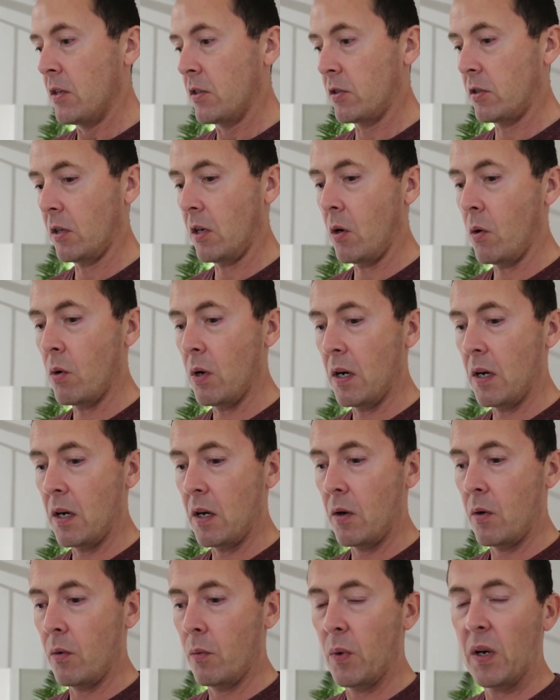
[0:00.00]
So
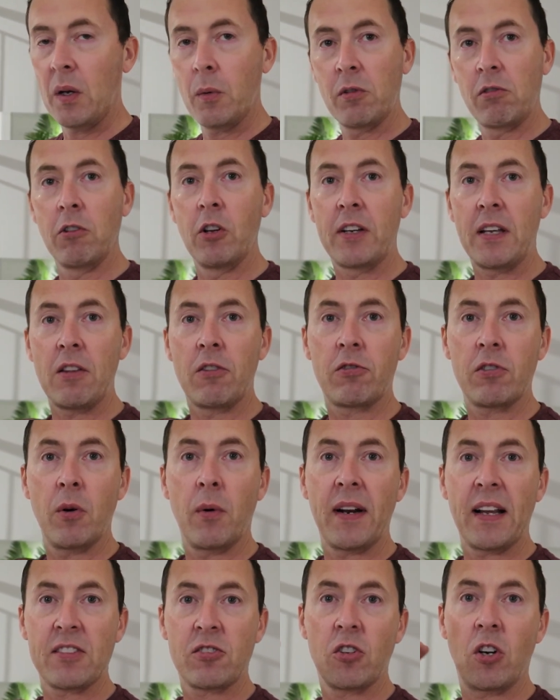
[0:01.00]
when I was looking
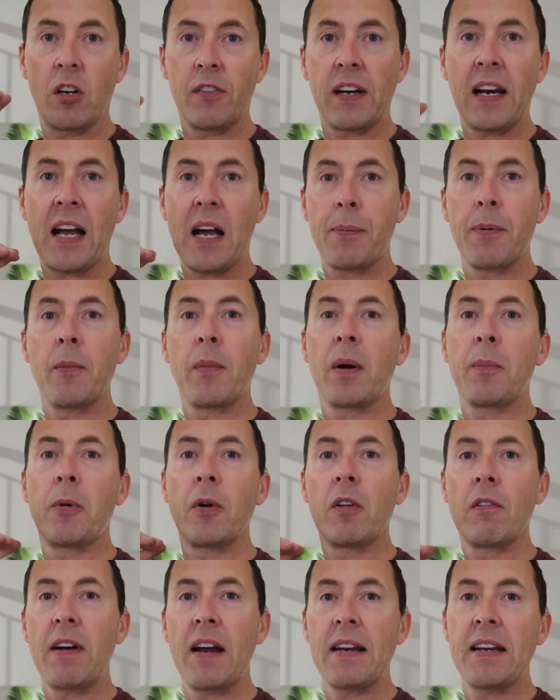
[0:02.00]
through and I saw that it happened when I
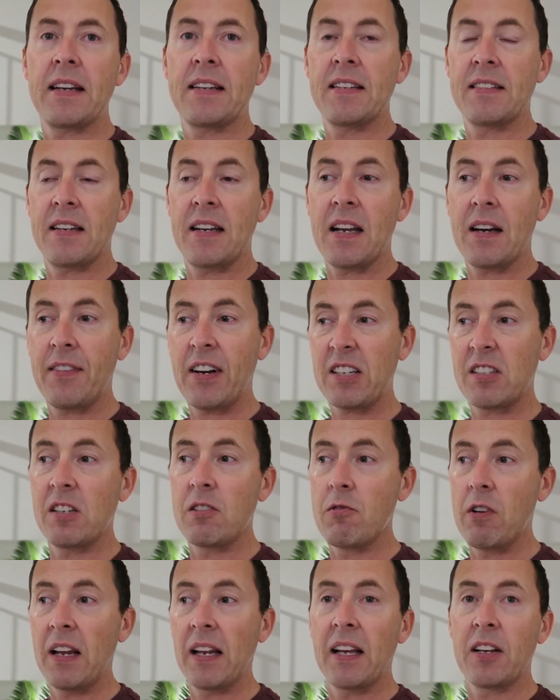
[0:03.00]
put the radiators in, I've
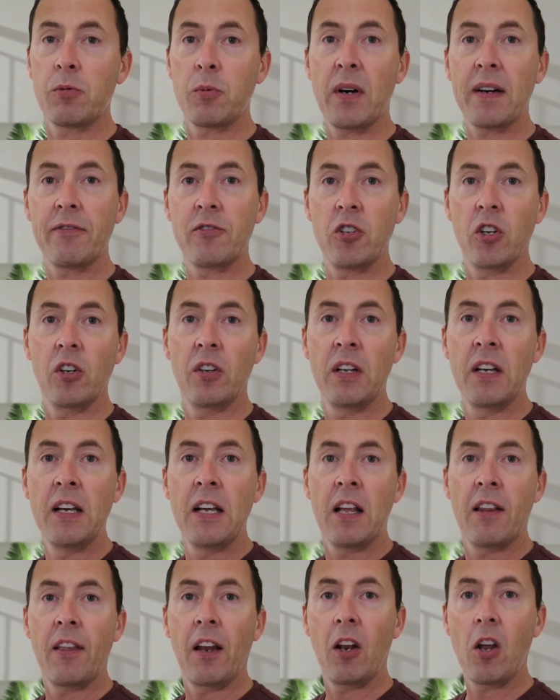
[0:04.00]
actually realised what I've done.
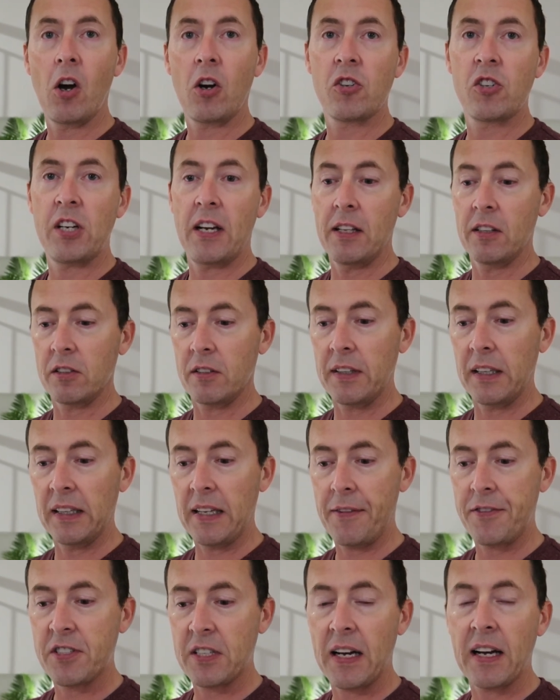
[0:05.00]
The lock shield on the
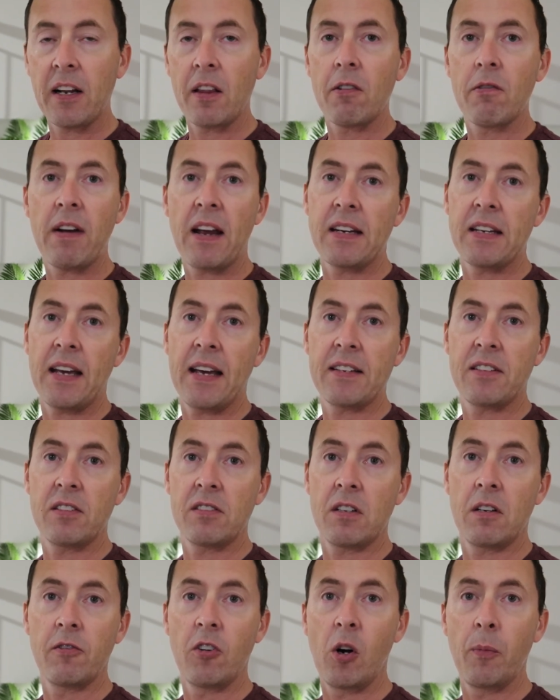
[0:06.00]
left side of the
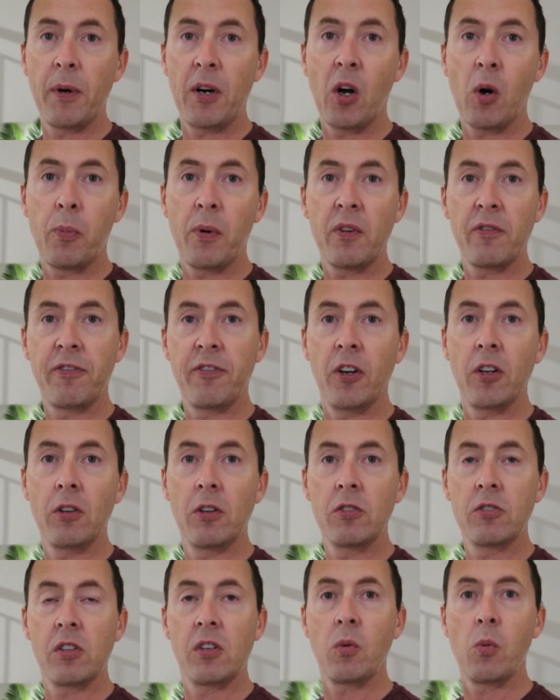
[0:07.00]
radiators have all been open
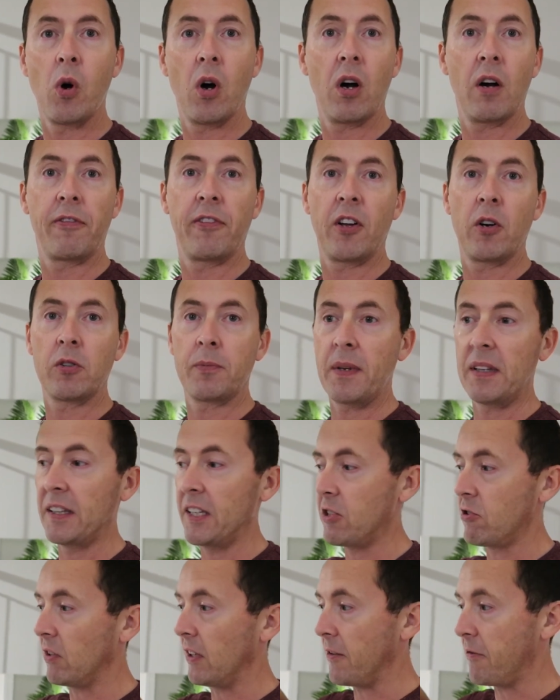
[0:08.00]
full, so the water flow has been
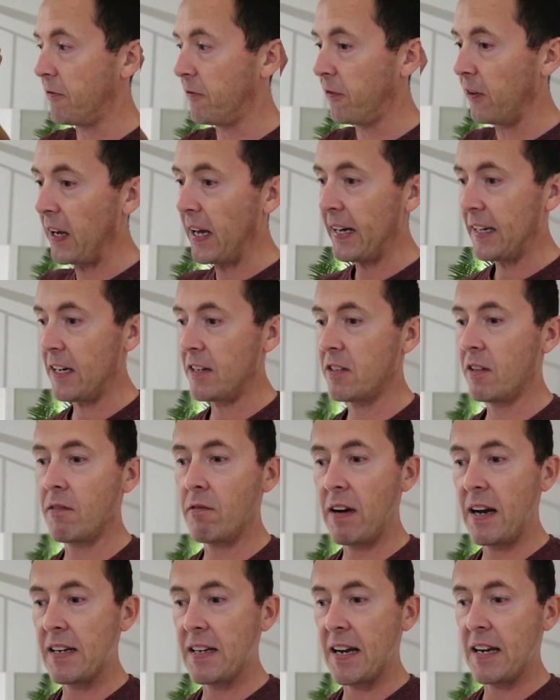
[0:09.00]
literally flying into
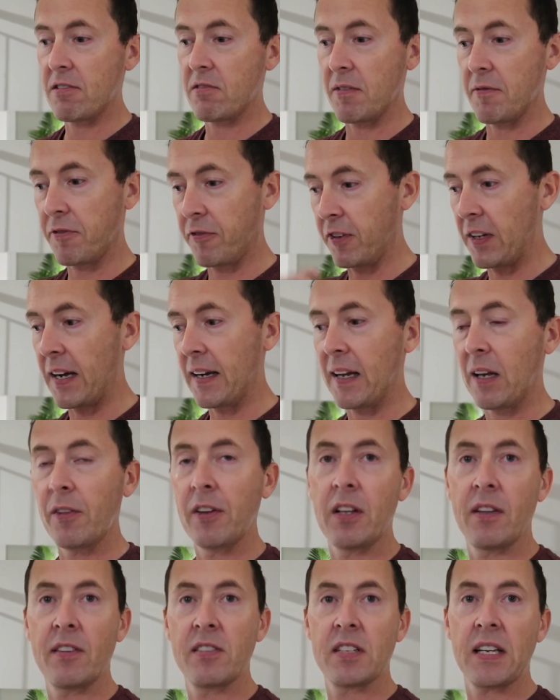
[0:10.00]
the radiator and flying
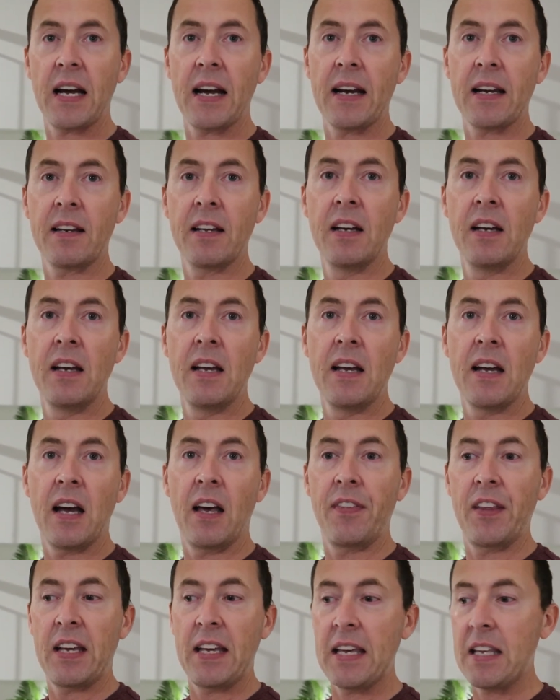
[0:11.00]
out the other side,
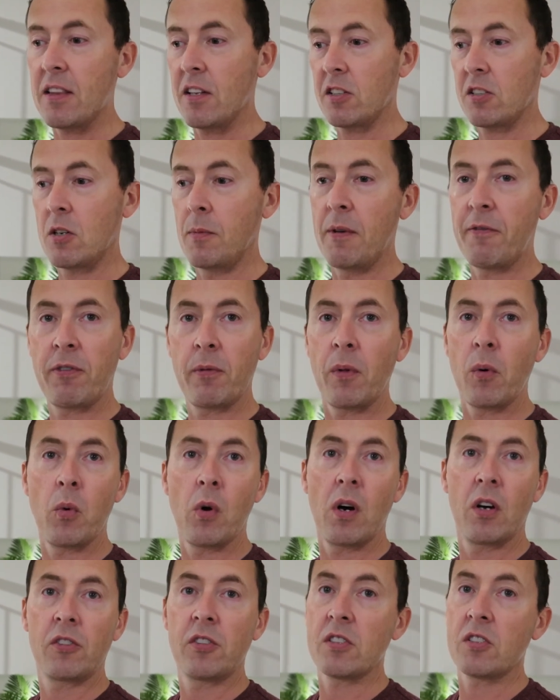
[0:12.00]
and the heat that's coming from the
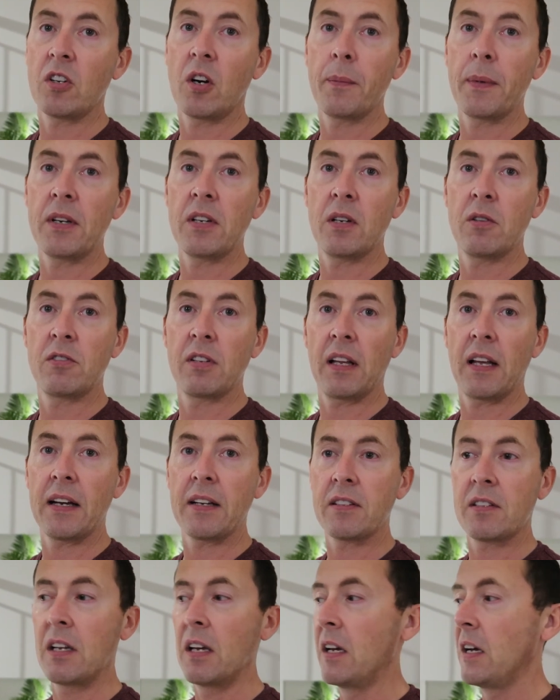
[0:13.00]
water has not been
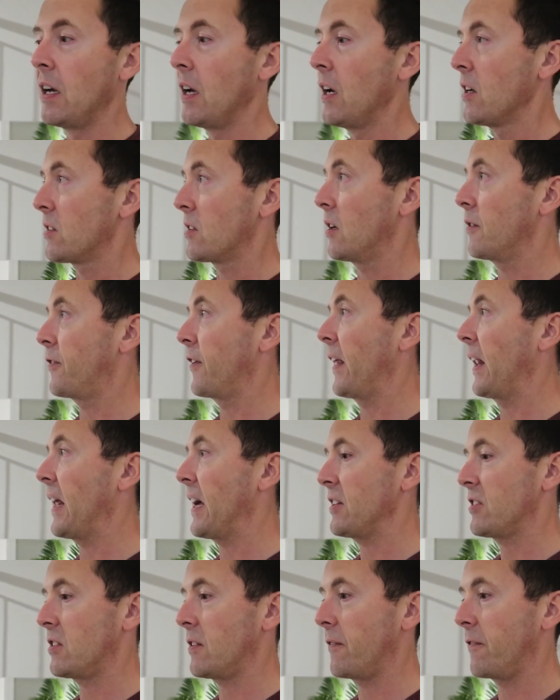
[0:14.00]
utilised. So for the
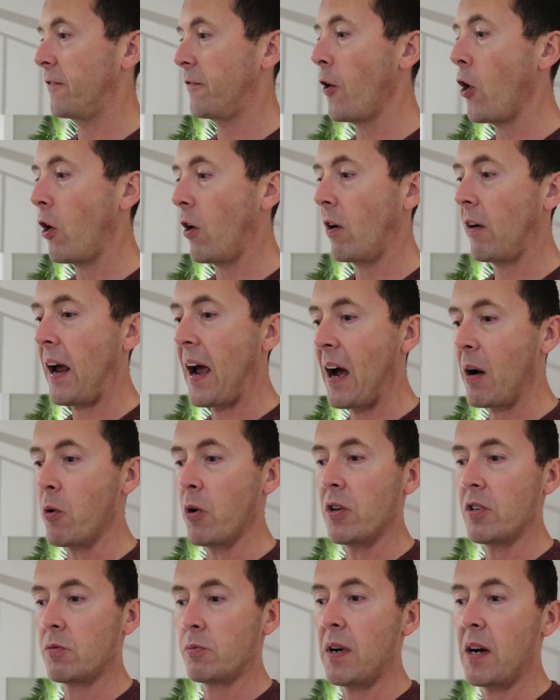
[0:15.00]
last 4
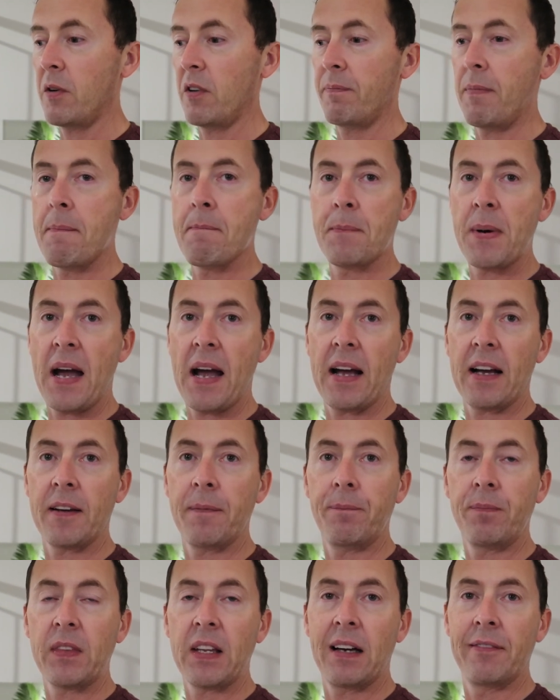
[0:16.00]
hours while we've been
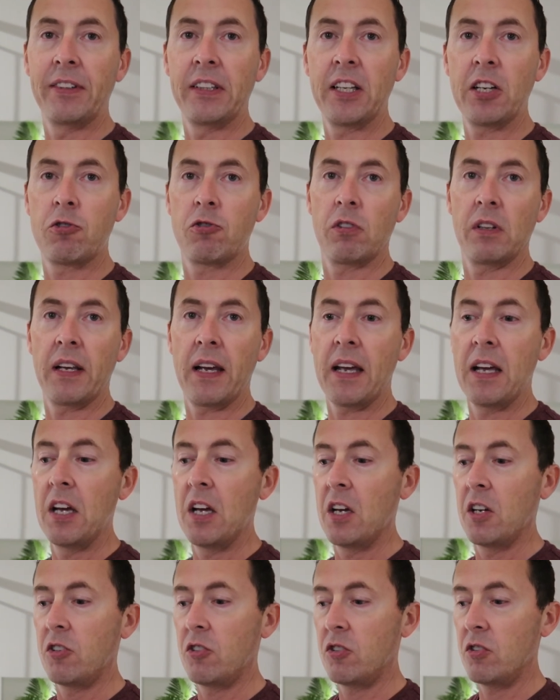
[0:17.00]
back, I've literally
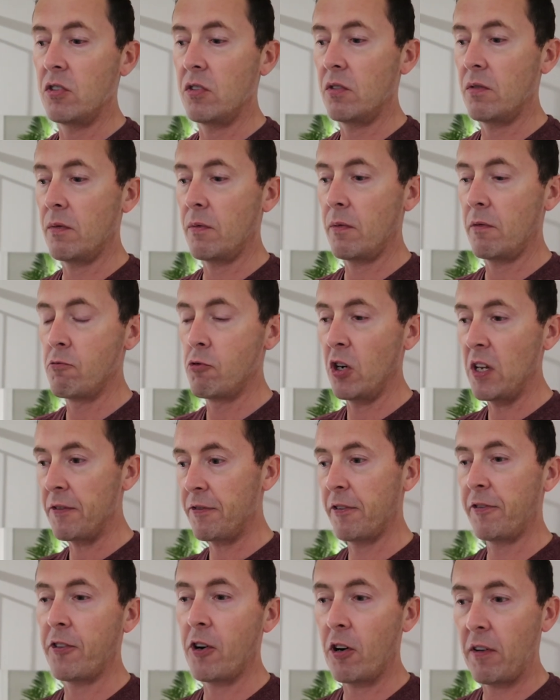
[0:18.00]
run
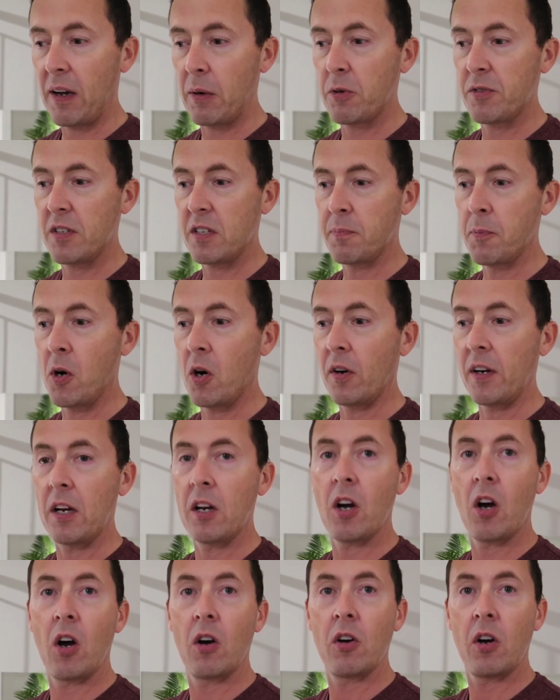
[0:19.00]
it for 4 hours this
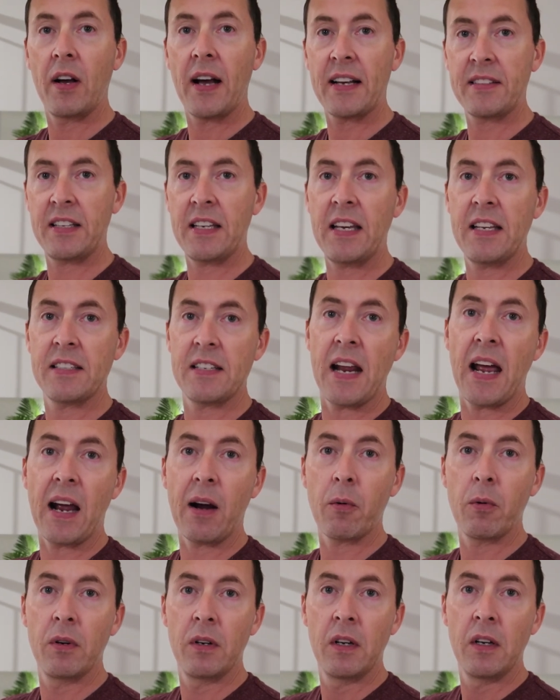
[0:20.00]
morning, as it is
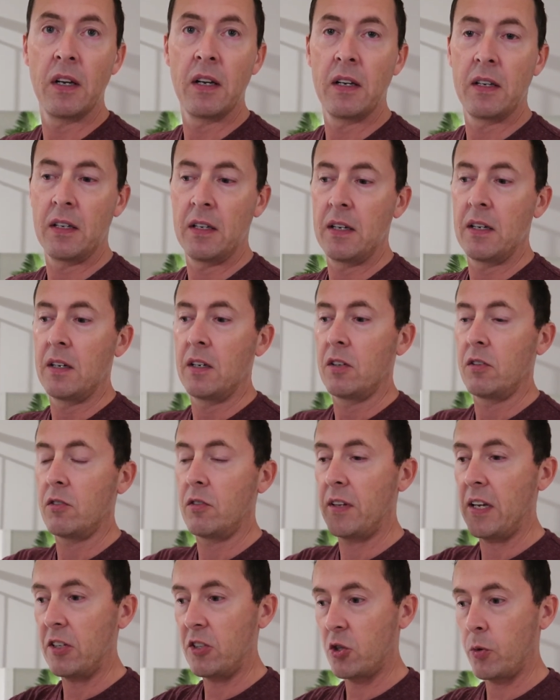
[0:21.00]
now,
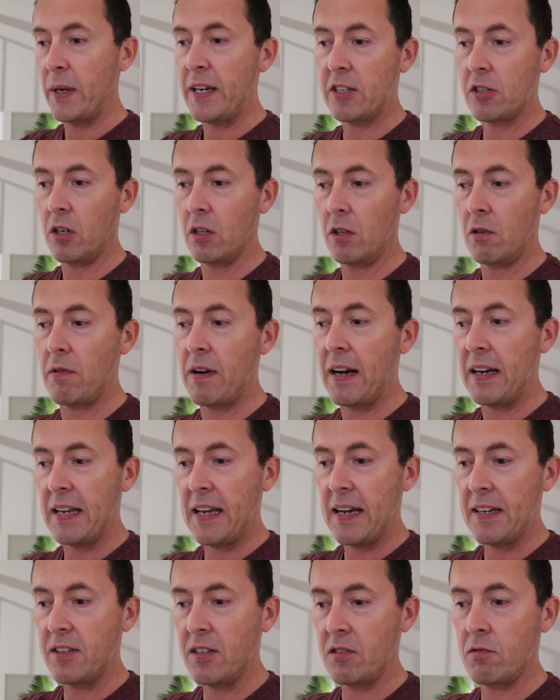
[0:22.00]
then tweaked all the
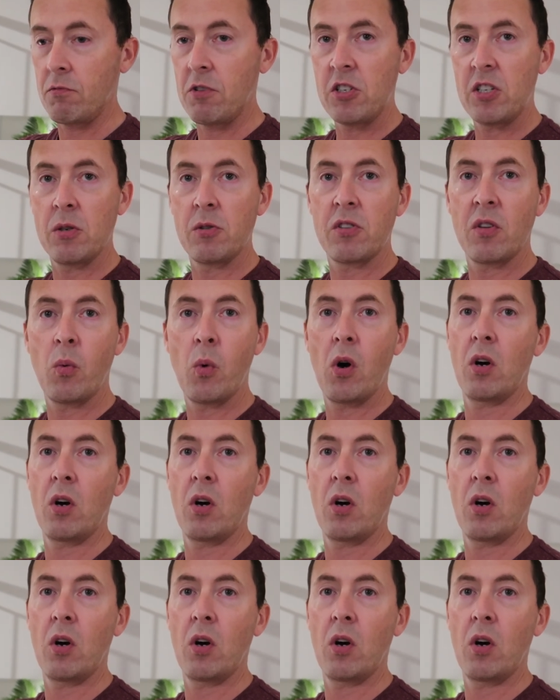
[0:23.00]
radiators and reduced the